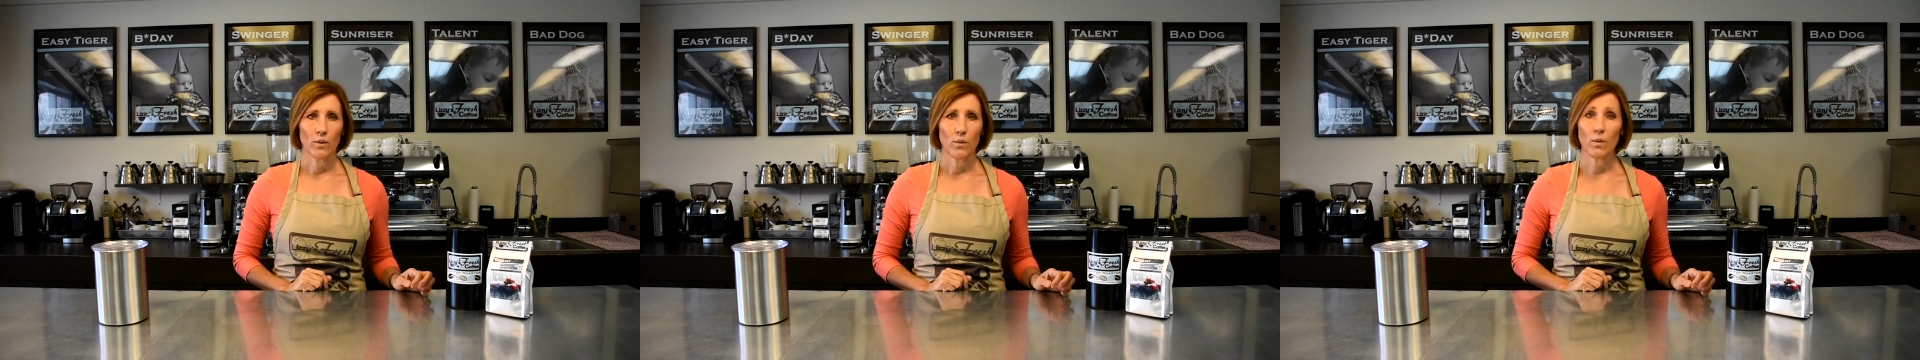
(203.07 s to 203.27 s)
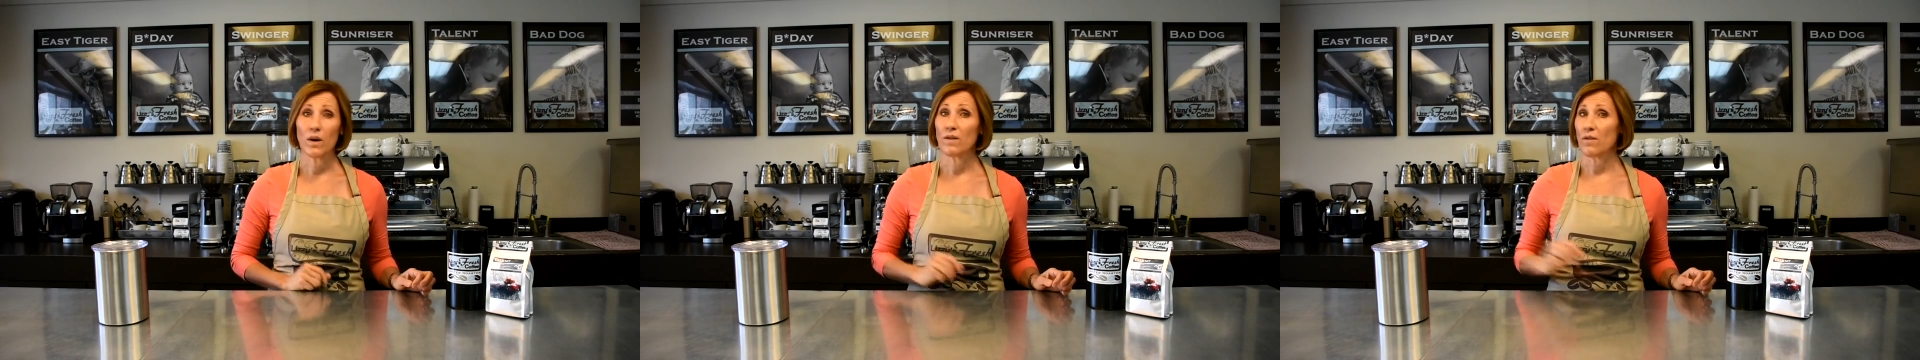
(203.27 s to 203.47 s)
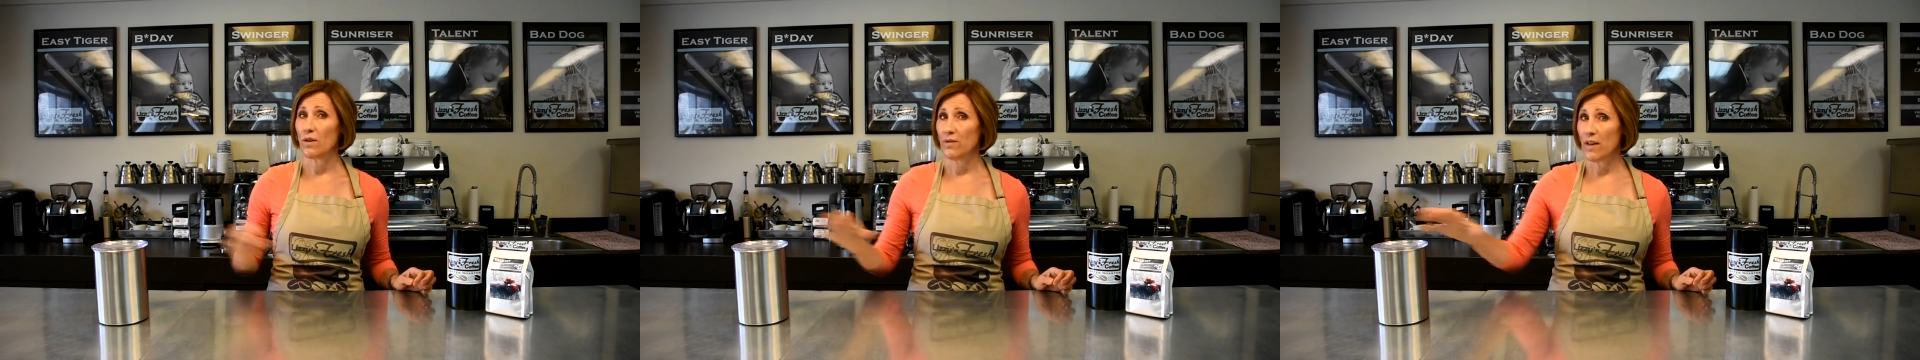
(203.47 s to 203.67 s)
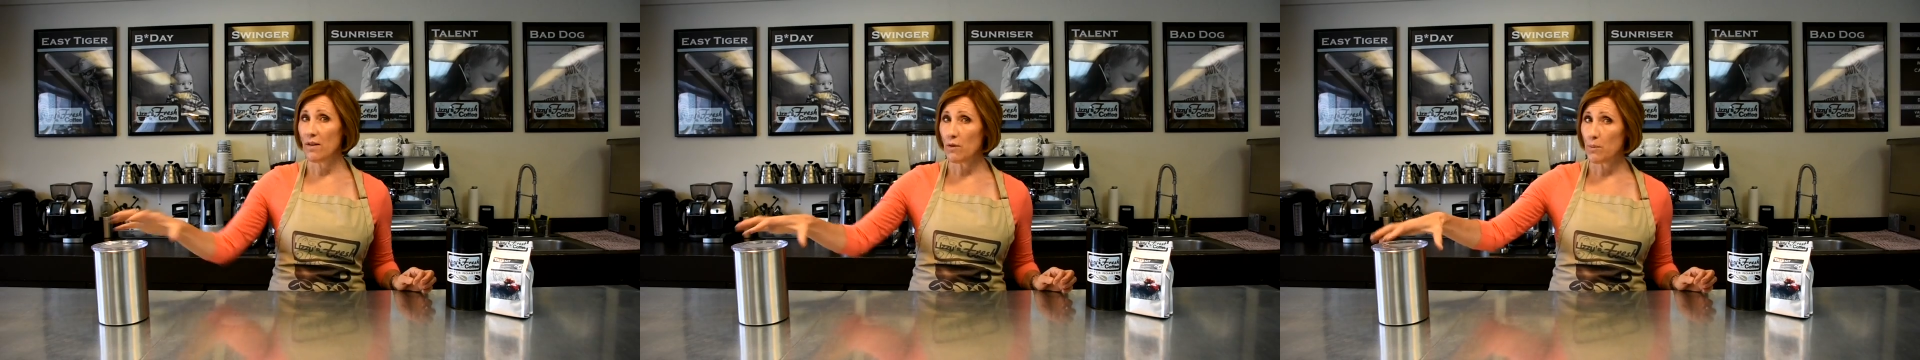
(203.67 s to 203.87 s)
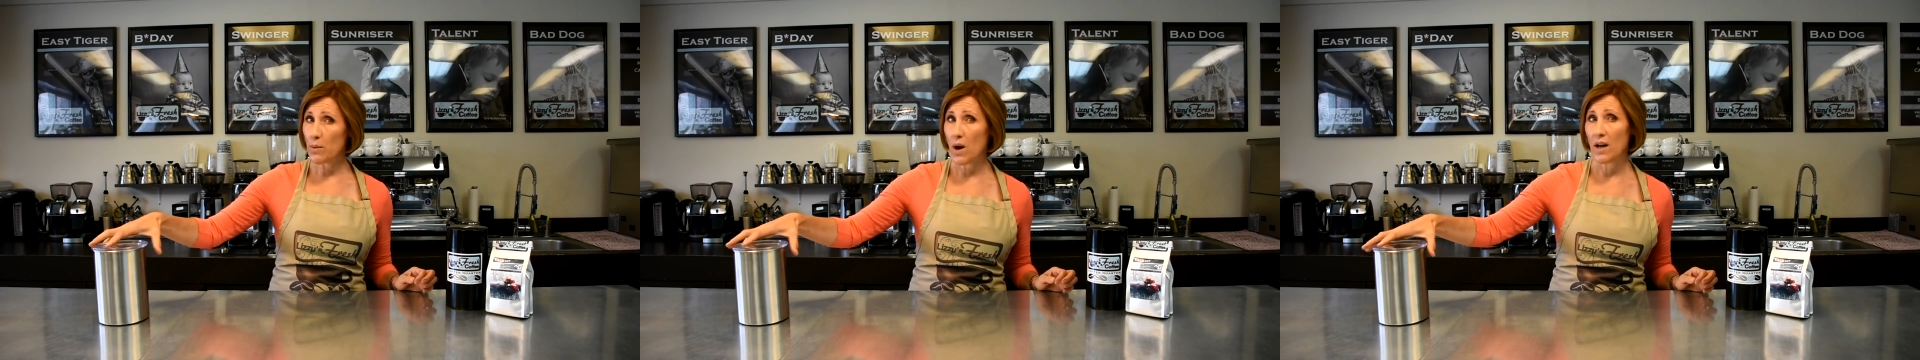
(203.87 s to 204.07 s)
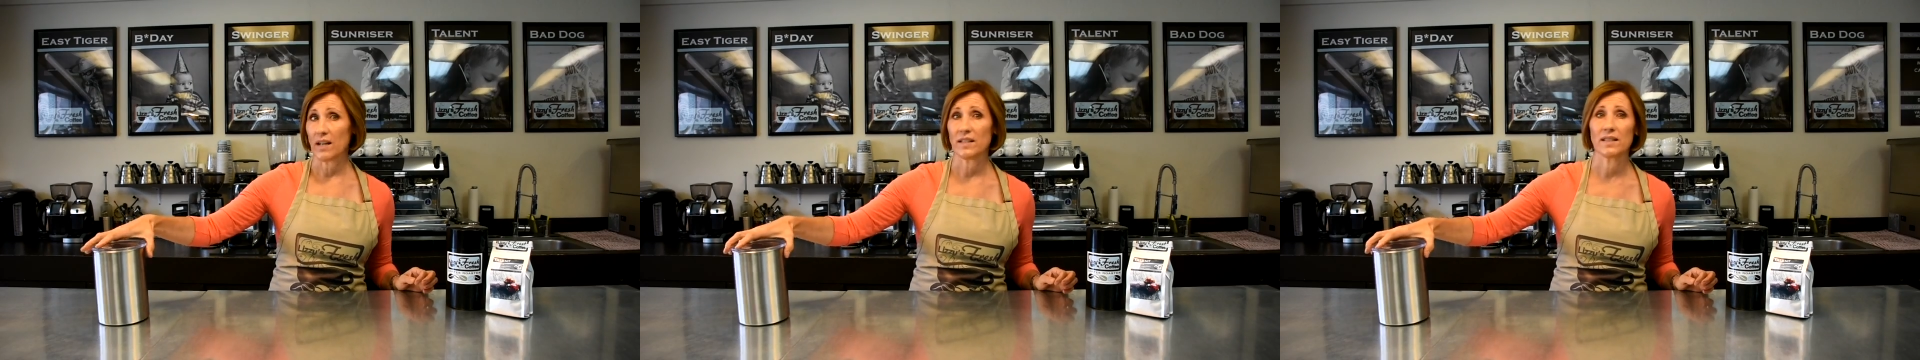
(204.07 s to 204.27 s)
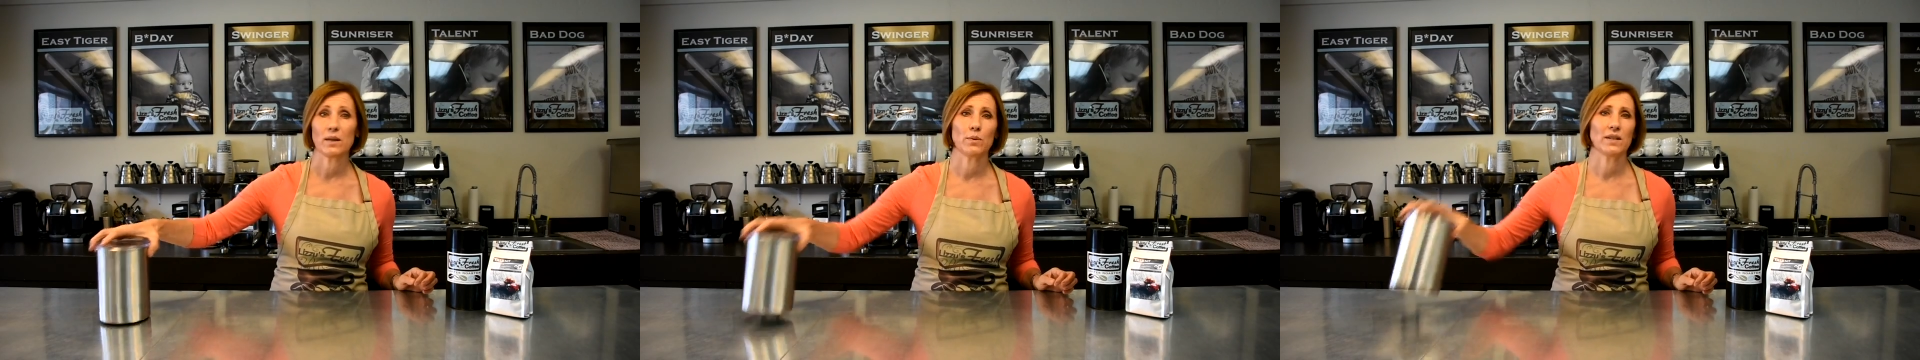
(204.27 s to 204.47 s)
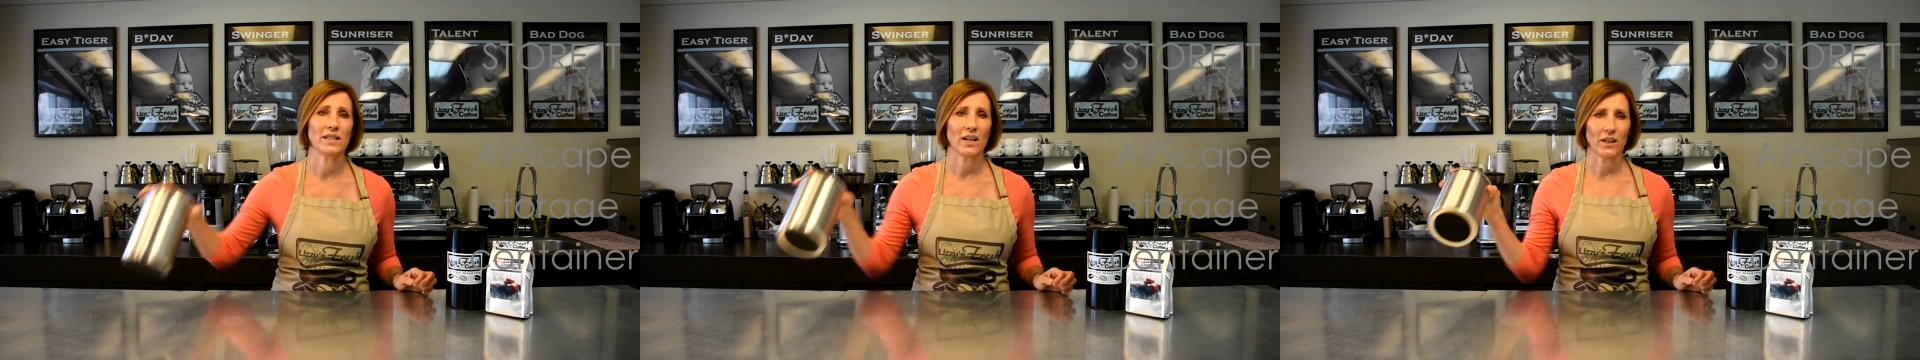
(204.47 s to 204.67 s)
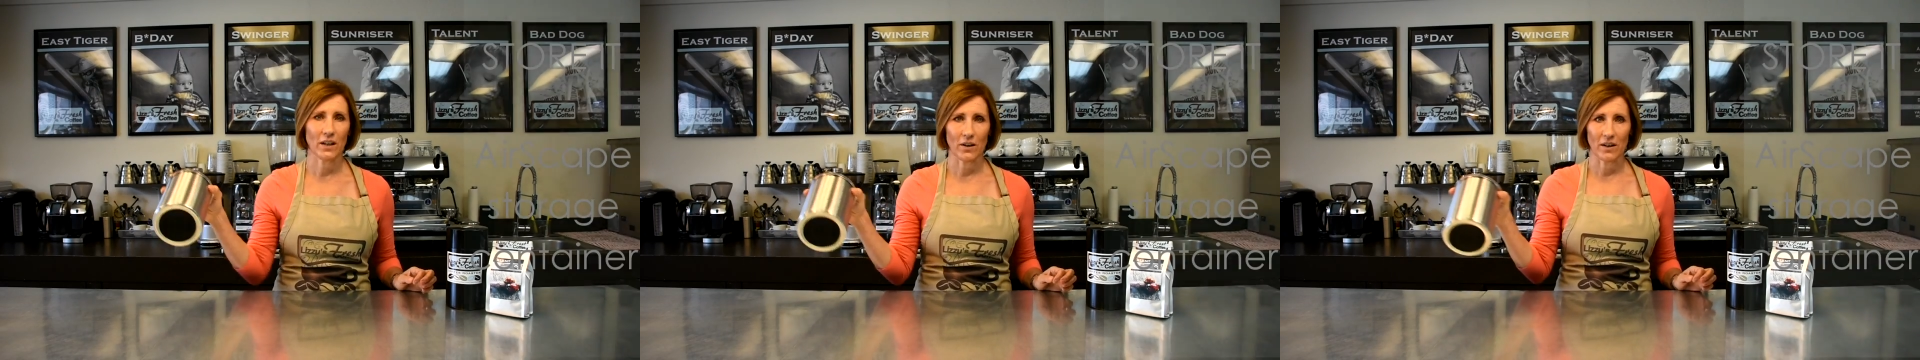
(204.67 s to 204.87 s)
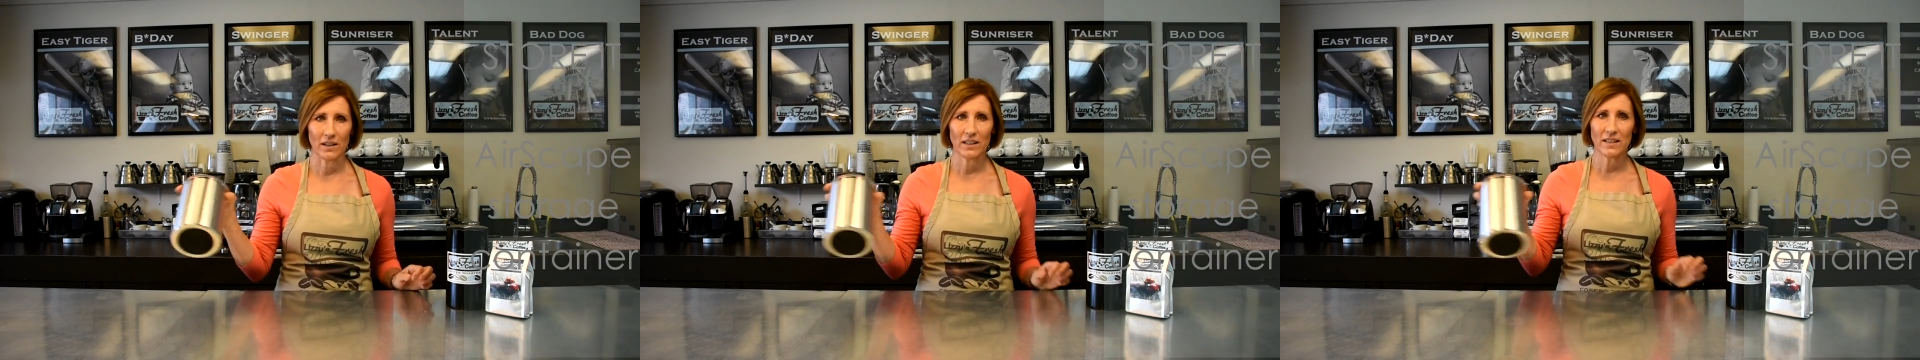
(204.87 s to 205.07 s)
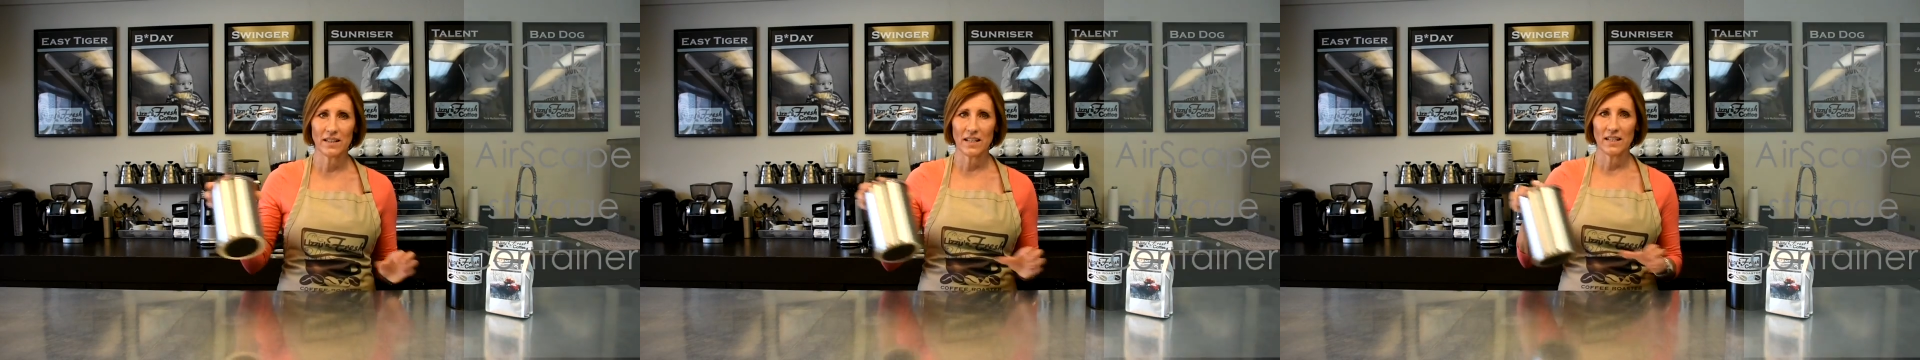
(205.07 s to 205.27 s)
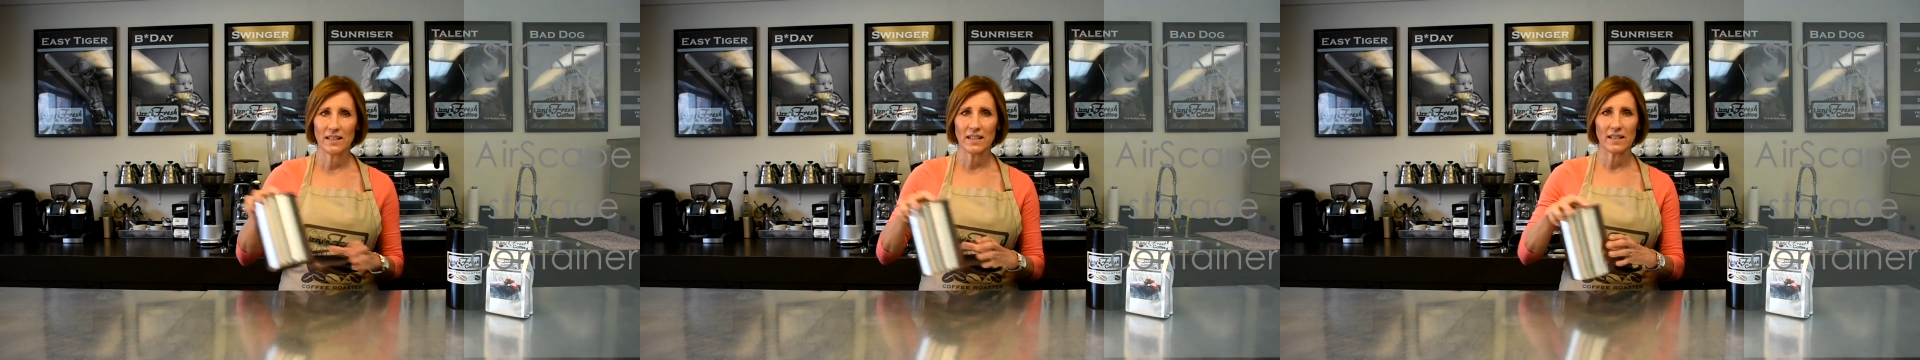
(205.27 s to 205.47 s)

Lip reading: One of our favorite products that we sell here at Lizzie's